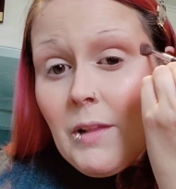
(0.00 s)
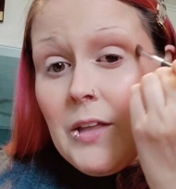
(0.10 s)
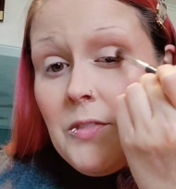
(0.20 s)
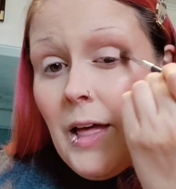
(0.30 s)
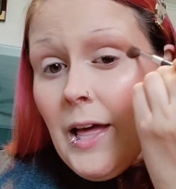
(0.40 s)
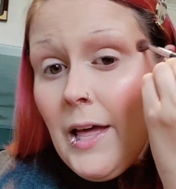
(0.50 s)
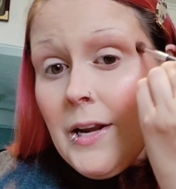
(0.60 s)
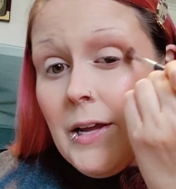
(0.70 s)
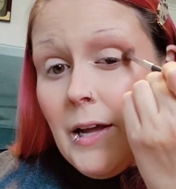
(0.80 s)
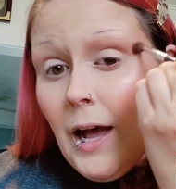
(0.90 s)
And
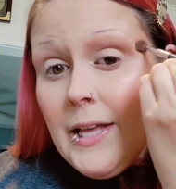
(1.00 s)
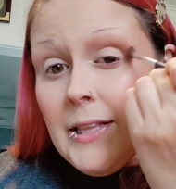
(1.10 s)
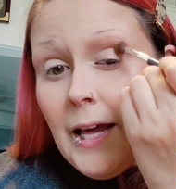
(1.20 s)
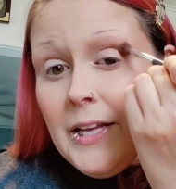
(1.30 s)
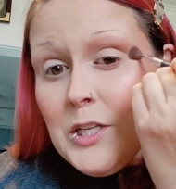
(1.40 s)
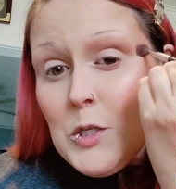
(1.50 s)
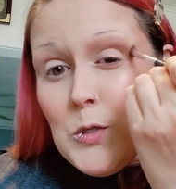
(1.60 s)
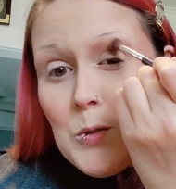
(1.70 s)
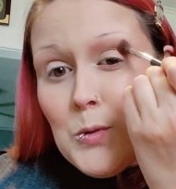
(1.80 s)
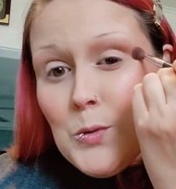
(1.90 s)
then I like
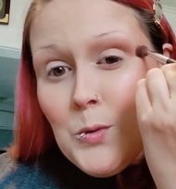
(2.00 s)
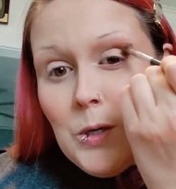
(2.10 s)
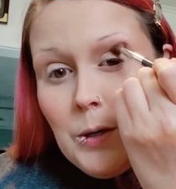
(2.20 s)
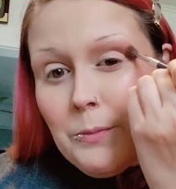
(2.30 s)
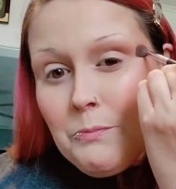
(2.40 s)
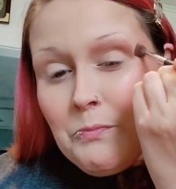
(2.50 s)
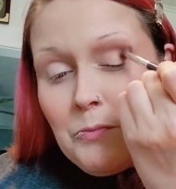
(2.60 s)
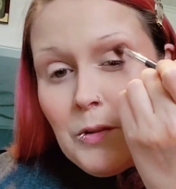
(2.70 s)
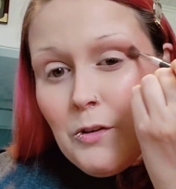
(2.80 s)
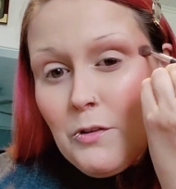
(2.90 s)
to
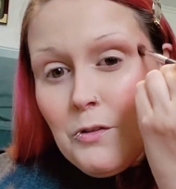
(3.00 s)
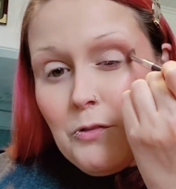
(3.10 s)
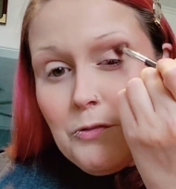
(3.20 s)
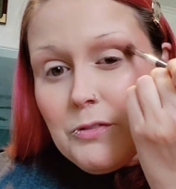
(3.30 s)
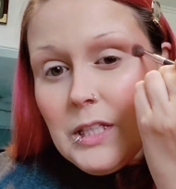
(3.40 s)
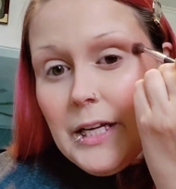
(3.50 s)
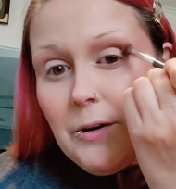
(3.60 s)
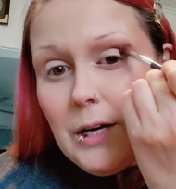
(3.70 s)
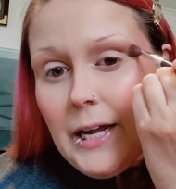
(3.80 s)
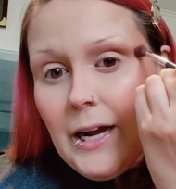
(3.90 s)

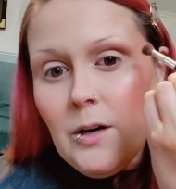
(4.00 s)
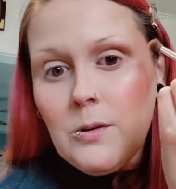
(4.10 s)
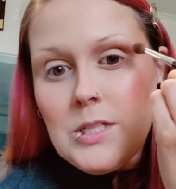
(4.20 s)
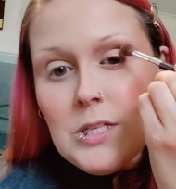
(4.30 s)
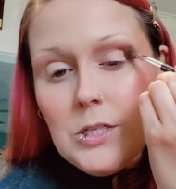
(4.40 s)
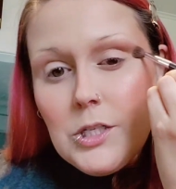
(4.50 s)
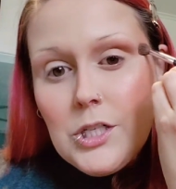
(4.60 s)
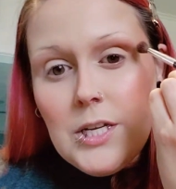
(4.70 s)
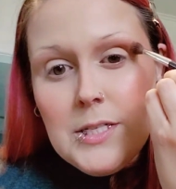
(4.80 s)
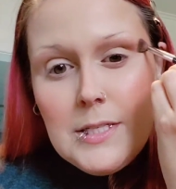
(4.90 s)
flare it out
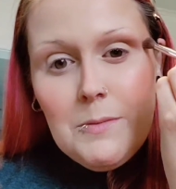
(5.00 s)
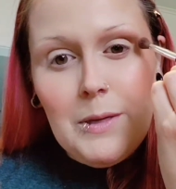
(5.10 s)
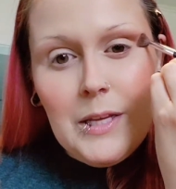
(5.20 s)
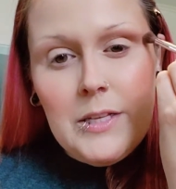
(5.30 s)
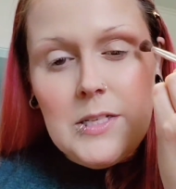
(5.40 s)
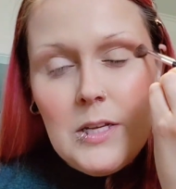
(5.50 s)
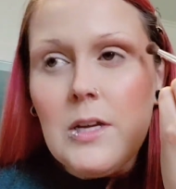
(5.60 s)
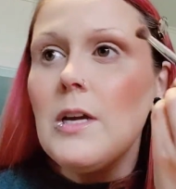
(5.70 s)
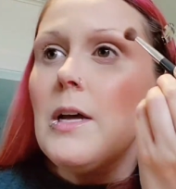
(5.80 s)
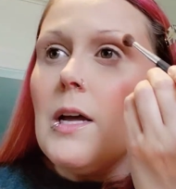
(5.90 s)
just a bit
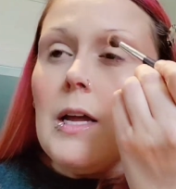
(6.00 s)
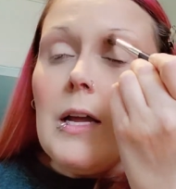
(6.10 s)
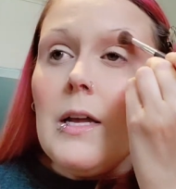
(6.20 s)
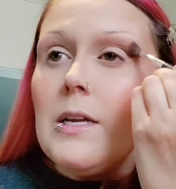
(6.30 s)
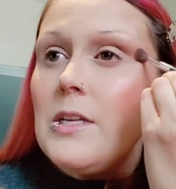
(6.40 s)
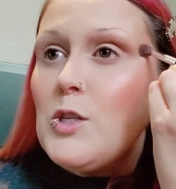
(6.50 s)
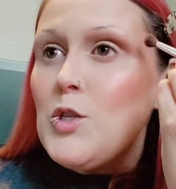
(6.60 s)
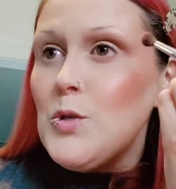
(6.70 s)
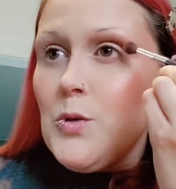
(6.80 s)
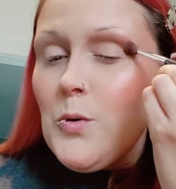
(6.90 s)

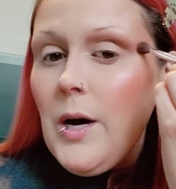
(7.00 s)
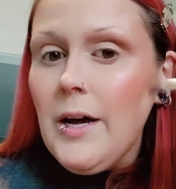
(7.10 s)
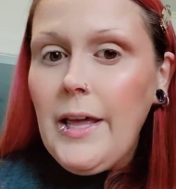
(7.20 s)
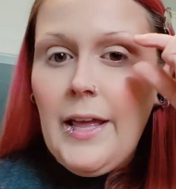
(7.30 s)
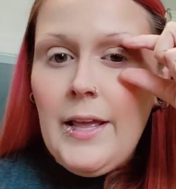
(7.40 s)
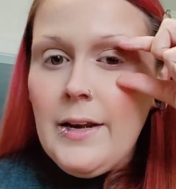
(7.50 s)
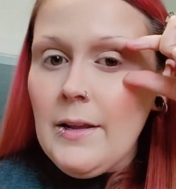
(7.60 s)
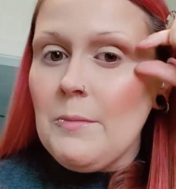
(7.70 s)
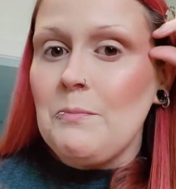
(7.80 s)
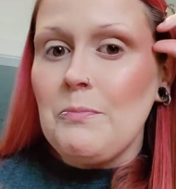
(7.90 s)
to,
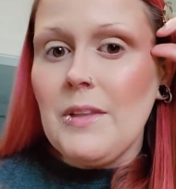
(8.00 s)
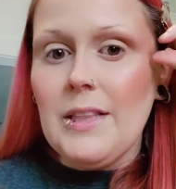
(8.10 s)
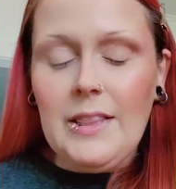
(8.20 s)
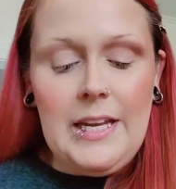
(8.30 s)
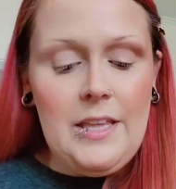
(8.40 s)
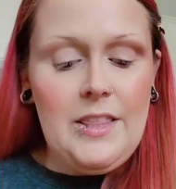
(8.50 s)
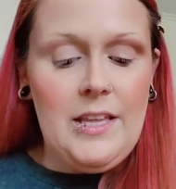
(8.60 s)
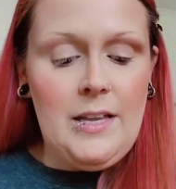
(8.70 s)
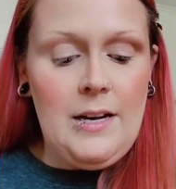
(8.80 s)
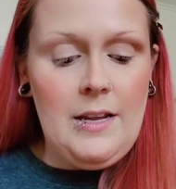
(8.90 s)
again,
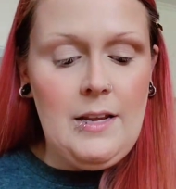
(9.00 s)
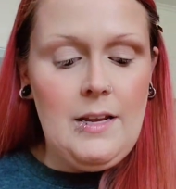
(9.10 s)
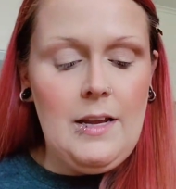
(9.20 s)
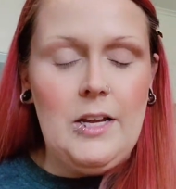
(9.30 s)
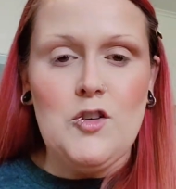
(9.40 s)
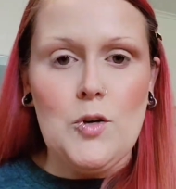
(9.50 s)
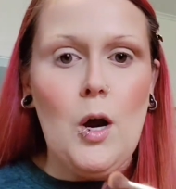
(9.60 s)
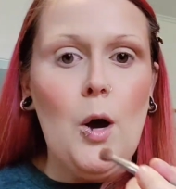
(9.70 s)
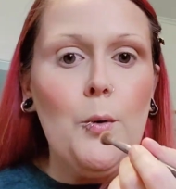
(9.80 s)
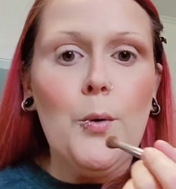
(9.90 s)
lengthen and
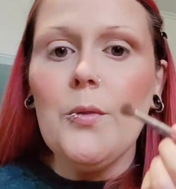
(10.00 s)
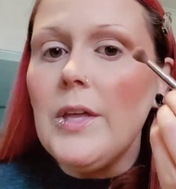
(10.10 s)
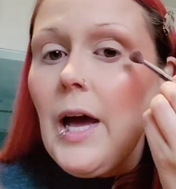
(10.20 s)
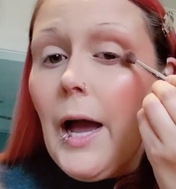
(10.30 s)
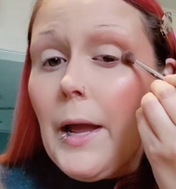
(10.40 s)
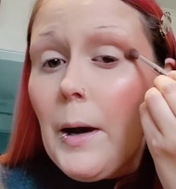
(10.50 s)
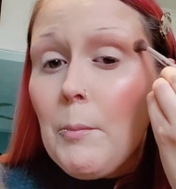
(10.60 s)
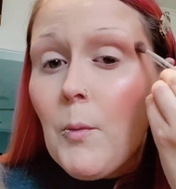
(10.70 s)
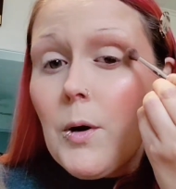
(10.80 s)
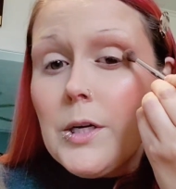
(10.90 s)
draw the eye
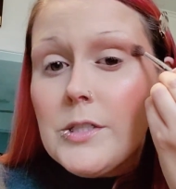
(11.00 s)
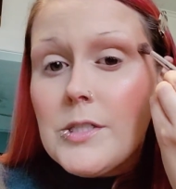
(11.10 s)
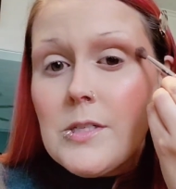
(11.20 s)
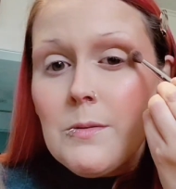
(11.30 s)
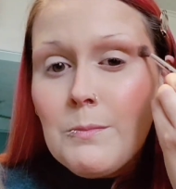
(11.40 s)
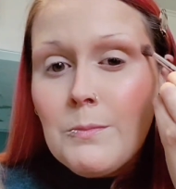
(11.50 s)
upwards.